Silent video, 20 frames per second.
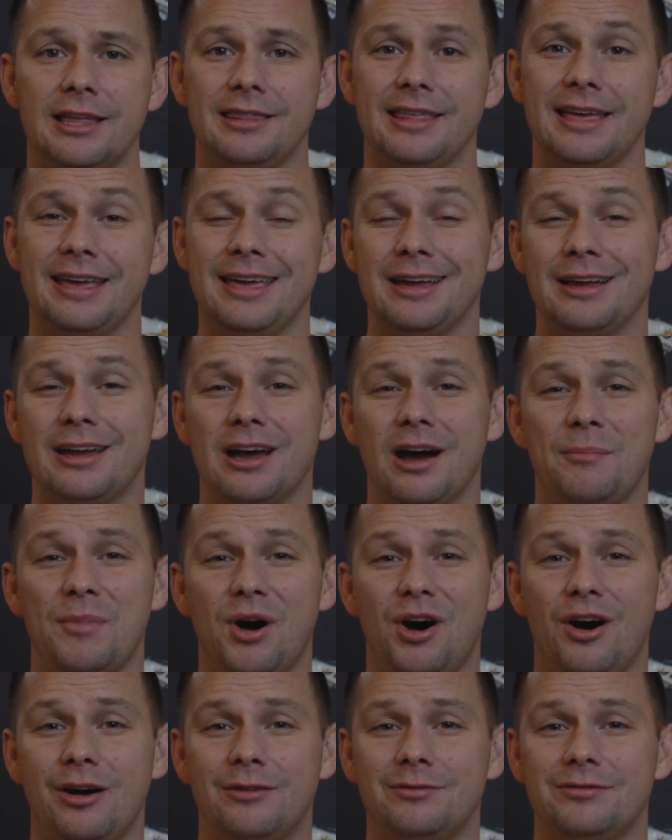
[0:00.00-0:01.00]
they can come
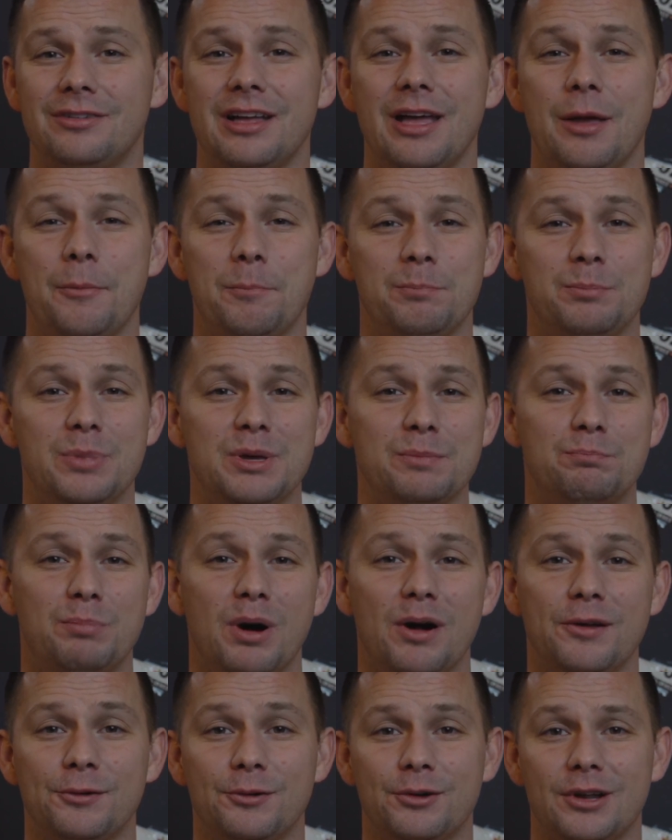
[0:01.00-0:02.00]
off, be
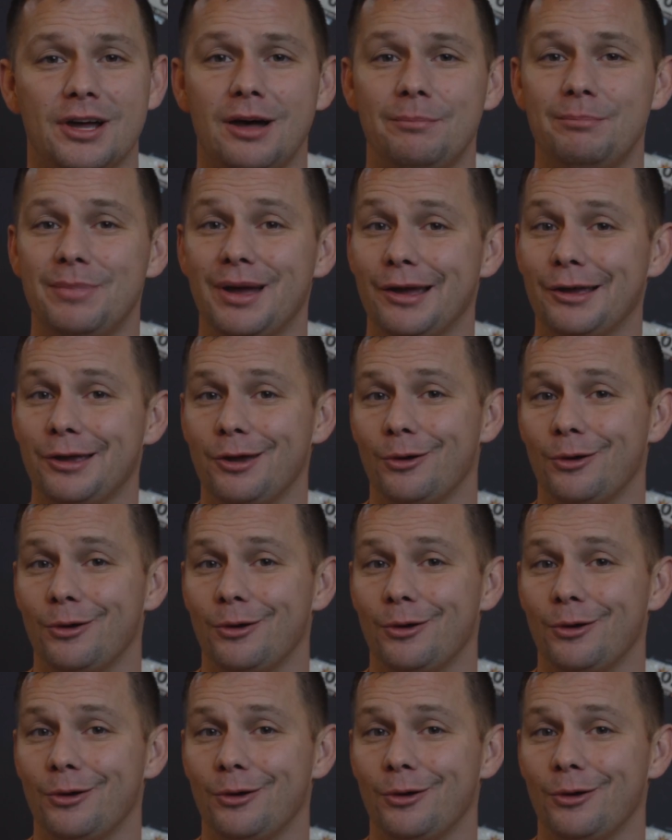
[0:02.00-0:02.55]
bundled up,